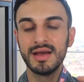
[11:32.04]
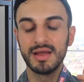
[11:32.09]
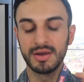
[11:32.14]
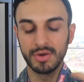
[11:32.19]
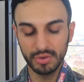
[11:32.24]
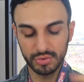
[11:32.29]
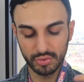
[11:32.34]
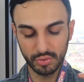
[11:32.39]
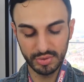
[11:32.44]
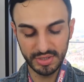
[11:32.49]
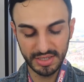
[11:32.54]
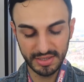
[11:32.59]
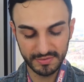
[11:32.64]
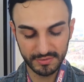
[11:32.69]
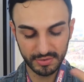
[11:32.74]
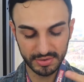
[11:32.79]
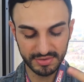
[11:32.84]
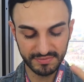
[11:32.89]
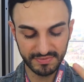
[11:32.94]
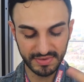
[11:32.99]
Not only it's
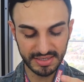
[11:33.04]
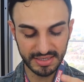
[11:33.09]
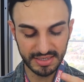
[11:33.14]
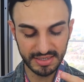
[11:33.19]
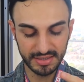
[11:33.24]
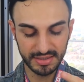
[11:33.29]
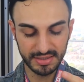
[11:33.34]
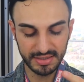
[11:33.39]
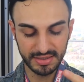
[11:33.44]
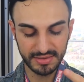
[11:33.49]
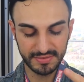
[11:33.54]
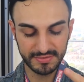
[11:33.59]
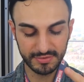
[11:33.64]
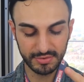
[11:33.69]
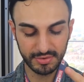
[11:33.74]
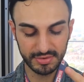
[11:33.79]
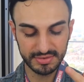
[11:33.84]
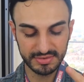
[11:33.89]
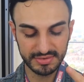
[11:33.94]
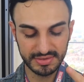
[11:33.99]
got the vanilla, it's
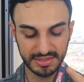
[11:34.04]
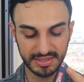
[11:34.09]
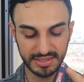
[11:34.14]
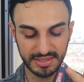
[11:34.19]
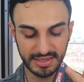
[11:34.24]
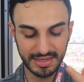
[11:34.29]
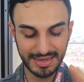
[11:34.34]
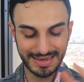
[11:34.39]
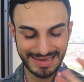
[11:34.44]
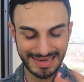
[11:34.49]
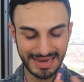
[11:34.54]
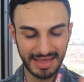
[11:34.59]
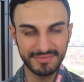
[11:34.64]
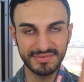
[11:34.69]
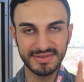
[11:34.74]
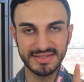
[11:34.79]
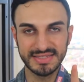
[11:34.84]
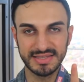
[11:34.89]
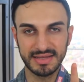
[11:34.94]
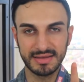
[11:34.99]
got the
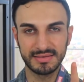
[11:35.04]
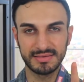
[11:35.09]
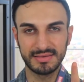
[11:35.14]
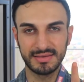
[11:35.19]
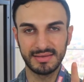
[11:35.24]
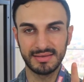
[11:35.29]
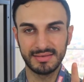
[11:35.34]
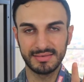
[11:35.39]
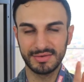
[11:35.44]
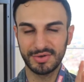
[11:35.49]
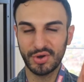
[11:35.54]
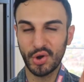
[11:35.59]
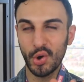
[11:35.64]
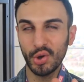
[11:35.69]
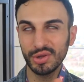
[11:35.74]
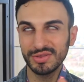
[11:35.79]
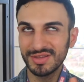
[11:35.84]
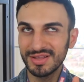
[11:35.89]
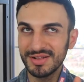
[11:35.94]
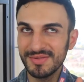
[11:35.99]
lavender, the
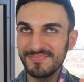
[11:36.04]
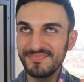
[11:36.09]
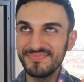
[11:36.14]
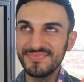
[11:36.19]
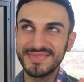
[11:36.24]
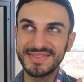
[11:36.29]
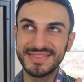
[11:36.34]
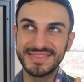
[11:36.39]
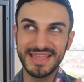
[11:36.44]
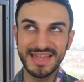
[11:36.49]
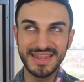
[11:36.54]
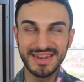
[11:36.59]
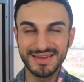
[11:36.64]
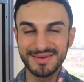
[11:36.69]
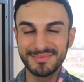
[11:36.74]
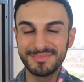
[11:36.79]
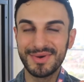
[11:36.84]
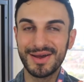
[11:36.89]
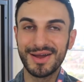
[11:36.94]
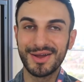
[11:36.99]
cotton
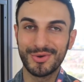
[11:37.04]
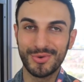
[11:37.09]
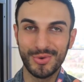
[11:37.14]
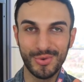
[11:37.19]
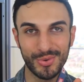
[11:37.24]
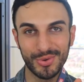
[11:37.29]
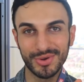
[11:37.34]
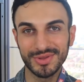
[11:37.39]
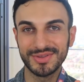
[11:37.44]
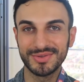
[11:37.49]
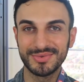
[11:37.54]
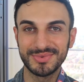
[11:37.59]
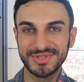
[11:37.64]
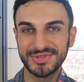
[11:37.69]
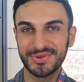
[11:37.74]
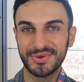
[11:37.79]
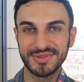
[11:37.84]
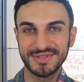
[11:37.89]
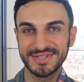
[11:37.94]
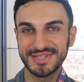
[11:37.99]
denim accord,
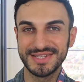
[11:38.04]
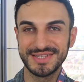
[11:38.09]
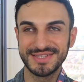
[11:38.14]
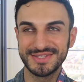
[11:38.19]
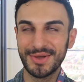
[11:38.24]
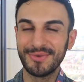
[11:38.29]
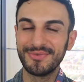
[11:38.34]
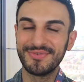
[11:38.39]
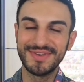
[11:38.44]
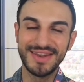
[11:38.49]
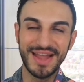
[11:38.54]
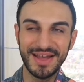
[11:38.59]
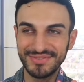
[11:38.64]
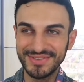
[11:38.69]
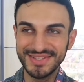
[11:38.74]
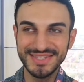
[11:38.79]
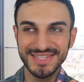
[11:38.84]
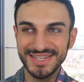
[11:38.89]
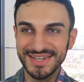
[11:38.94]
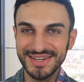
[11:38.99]
which consists of
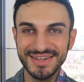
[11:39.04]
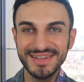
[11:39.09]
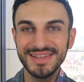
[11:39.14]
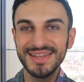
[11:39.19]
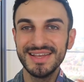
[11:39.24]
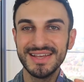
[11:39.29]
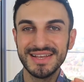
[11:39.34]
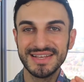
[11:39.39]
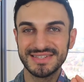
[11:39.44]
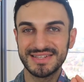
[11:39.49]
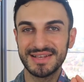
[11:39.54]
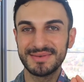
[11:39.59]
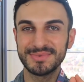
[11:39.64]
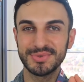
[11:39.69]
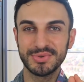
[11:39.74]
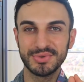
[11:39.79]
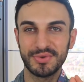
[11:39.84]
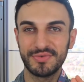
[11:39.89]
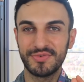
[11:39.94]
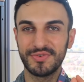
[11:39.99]
lavender, some
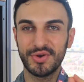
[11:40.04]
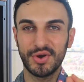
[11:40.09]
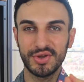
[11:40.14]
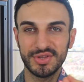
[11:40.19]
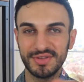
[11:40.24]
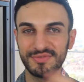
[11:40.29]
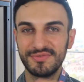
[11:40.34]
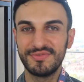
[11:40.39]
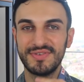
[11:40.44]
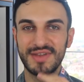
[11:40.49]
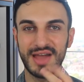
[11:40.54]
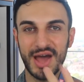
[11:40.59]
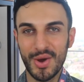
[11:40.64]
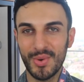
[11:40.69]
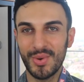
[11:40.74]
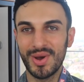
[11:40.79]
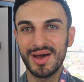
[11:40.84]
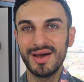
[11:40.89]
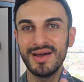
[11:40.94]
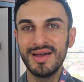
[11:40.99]
sort of cotton
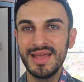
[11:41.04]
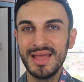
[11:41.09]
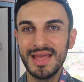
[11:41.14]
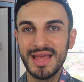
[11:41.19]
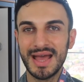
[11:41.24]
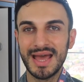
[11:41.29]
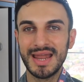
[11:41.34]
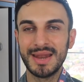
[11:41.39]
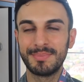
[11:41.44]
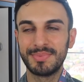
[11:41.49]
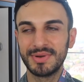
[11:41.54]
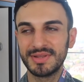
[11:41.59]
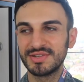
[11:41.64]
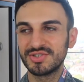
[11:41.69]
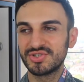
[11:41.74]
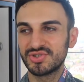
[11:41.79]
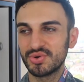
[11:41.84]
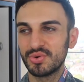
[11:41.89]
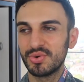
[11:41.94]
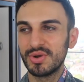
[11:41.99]
flower, and I'm pretty
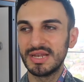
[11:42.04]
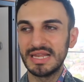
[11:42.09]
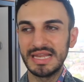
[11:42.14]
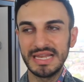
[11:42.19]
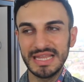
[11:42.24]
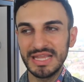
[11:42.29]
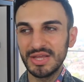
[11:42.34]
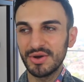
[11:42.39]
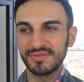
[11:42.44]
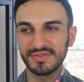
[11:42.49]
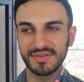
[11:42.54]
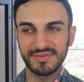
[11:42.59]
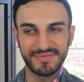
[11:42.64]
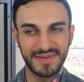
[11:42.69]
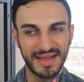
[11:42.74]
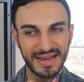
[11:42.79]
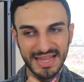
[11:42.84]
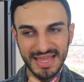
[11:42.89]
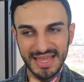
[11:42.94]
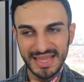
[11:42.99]
sure lily of the
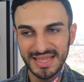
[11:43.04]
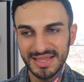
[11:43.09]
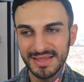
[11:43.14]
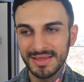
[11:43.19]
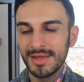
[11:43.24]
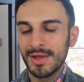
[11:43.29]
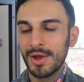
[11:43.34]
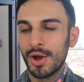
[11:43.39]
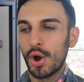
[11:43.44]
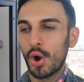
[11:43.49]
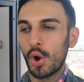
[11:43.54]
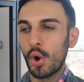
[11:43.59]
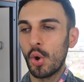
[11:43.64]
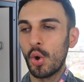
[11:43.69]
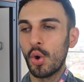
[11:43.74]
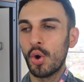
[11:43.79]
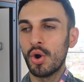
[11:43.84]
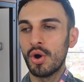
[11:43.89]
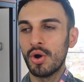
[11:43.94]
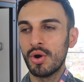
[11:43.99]
valley,
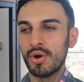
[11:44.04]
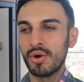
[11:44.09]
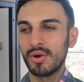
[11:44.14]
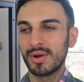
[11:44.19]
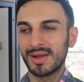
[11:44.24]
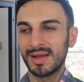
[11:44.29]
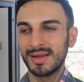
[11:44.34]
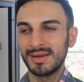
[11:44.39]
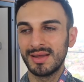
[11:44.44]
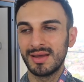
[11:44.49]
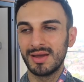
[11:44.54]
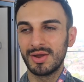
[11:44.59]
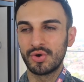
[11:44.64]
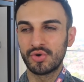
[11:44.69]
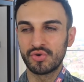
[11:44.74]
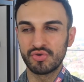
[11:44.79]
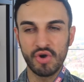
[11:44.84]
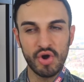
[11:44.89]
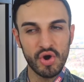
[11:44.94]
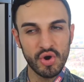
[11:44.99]
or kind of
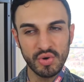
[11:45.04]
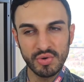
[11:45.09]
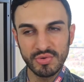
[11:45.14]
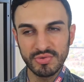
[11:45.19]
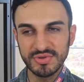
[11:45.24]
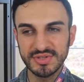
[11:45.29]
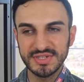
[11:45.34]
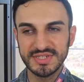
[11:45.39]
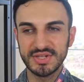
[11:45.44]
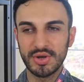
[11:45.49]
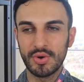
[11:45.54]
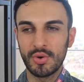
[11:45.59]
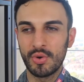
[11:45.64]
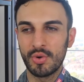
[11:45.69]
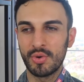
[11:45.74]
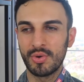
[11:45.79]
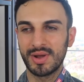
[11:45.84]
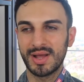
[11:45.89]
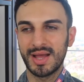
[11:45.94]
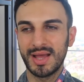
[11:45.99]
rose,
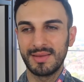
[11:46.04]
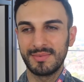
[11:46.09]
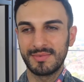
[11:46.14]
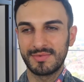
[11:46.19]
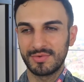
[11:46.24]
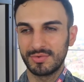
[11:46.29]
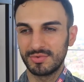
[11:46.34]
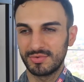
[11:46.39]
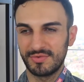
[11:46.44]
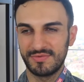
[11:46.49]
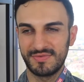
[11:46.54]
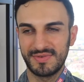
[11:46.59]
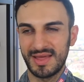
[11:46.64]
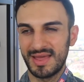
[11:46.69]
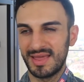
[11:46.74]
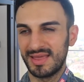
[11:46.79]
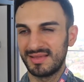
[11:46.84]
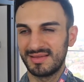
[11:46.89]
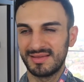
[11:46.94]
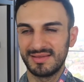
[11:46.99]
or kind of sort of
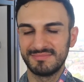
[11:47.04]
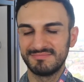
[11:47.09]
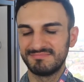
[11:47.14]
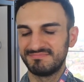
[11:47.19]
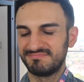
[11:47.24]
like